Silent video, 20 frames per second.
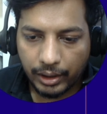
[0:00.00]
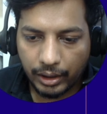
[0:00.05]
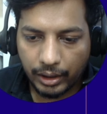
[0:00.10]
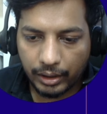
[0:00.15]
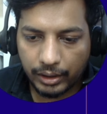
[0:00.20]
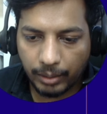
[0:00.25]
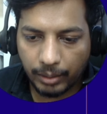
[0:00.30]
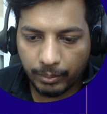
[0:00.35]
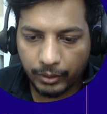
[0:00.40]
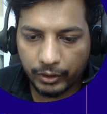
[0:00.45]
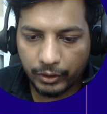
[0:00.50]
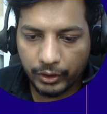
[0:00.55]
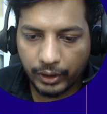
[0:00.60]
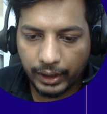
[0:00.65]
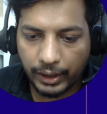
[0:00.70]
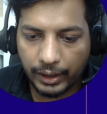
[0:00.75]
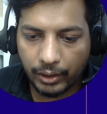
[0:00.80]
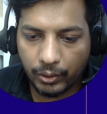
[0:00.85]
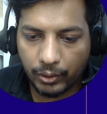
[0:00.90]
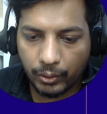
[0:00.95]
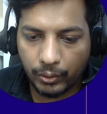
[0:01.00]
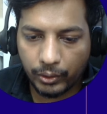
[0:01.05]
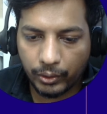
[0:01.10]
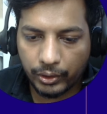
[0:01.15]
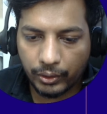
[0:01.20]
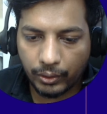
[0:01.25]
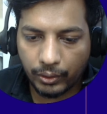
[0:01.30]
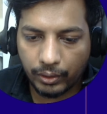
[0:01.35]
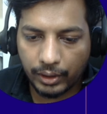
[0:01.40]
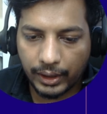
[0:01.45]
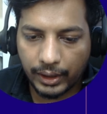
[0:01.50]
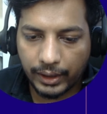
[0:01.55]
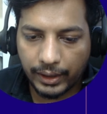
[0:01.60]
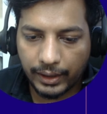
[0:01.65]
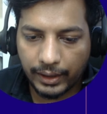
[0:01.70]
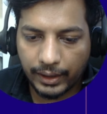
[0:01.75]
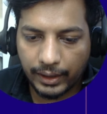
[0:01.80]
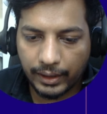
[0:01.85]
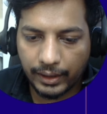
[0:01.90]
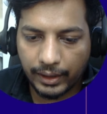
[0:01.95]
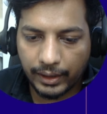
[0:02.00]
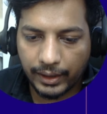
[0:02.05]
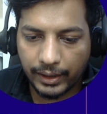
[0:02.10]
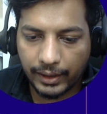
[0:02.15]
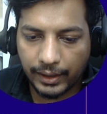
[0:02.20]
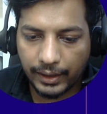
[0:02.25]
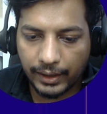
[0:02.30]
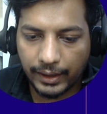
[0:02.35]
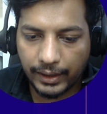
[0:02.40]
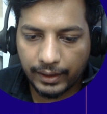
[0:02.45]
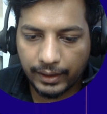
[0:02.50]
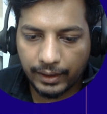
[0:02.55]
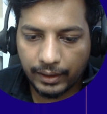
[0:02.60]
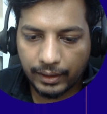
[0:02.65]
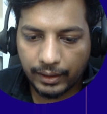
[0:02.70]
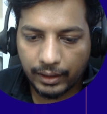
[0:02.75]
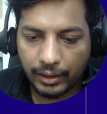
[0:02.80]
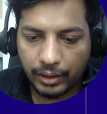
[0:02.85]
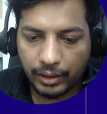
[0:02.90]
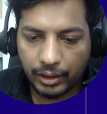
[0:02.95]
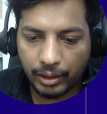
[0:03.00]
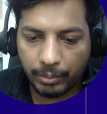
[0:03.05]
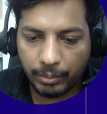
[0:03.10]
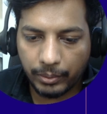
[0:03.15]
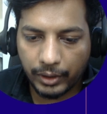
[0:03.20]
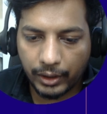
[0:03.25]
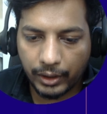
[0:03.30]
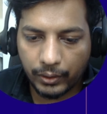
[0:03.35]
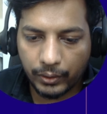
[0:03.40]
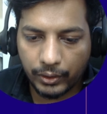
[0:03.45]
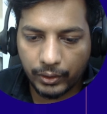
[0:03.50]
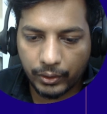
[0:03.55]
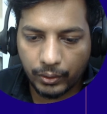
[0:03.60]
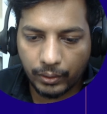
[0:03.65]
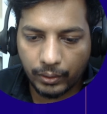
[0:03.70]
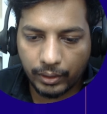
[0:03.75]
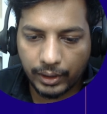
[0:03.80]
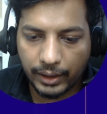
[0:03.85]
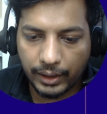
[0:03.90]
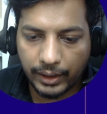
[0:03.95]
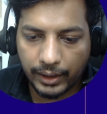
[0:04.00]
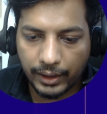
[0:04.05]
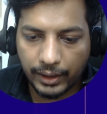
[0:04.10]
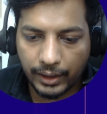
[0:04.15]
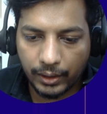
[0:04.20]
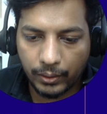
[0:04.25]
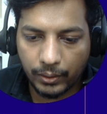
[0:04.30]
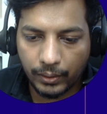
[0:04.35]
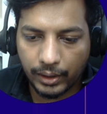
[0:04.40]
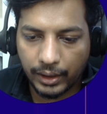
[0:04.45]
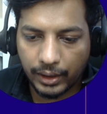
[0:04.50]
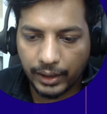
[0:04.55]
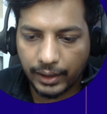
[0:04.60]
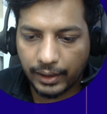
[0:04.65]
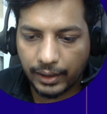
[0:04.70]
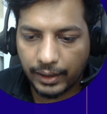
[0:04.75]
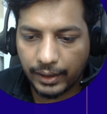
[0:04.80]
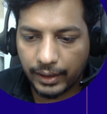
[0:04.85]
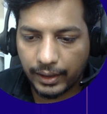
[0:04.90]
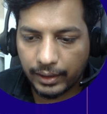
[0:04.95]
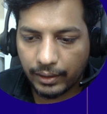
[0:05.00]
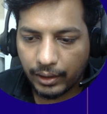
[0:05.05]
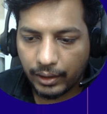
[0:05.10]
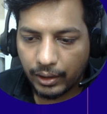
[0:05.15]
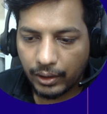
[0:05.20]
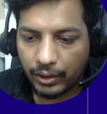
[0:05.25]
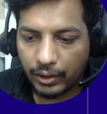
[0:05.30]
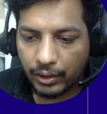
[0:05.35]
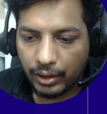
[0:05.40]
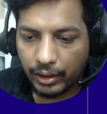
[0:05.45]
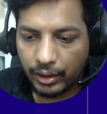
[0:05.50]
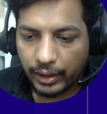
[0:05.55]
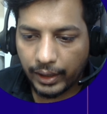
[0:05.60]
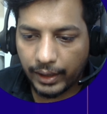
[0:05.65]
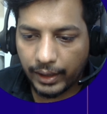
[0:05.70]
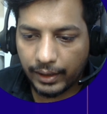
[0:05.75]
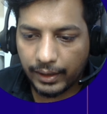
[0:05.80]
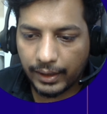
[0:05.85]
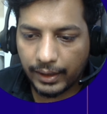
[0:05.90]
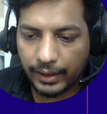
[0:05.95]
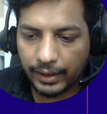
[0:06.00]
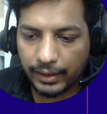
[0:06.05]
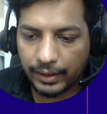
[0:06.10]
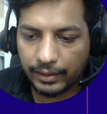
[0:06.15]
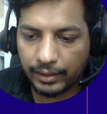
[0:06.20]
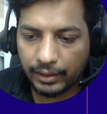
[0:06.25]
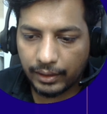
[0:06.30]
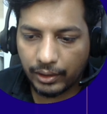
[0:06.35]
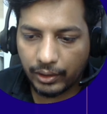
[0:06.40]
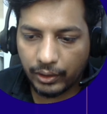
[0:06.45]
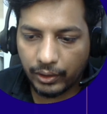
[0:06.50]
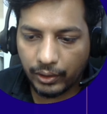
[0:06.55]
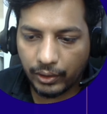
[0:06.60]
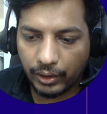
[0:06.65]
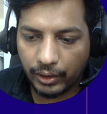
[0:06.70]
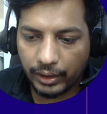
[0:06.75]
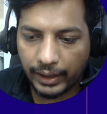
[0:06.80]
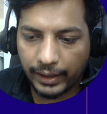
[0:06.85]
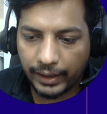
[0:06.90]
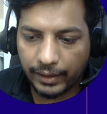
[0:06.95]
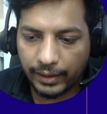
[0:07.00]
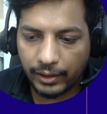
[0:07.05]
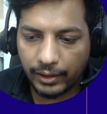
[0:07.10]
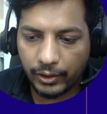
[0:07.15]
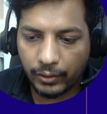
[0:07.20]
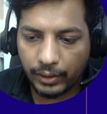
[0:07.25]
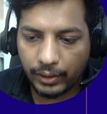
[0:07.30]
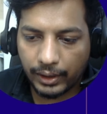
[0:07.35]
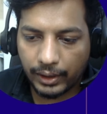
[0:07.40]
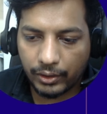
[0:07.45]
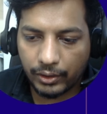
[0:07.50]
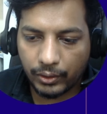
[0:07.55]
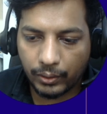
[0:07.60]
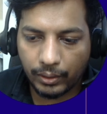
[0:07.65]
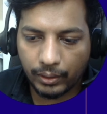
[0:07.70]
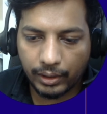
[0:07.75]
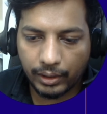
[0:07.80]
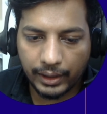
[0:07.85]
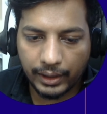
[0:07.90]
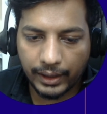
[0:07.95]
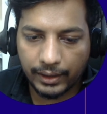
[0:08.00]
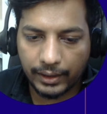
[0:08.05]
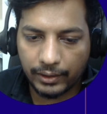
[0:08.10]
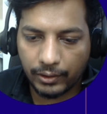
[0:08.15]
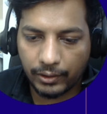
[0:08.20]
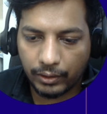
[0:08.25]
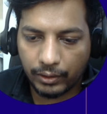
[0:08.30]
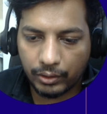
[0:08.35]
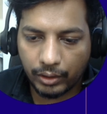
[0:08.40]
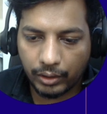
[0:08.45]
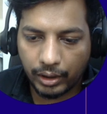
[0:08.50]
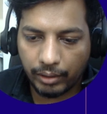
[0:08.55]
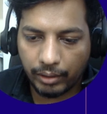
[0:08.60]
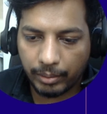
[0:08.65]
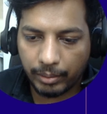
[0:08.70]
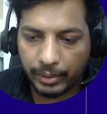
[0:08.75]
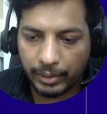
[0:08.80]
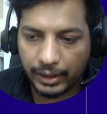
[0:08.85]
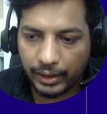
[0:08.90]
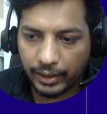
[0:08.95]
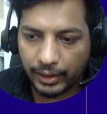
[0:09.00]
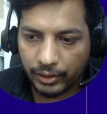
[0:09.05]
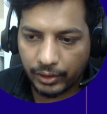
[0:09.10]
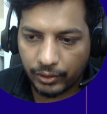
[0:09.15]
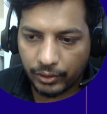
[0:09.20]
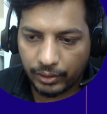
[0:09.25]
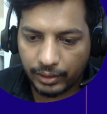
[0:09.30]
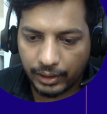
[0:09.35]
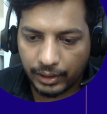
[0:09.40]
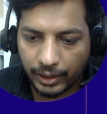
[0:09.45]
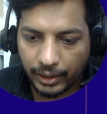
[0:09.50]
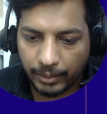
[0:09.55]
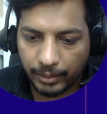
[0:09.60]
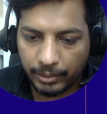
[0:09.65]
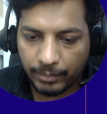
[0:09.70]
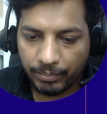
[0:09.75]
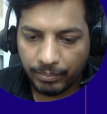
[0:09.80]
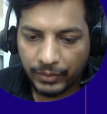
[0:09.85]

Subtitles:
Suppose you have to store the data in a data lake. If you have to store the data into the data lake, ADLS directly you can store, that is also available in Azure Synapse.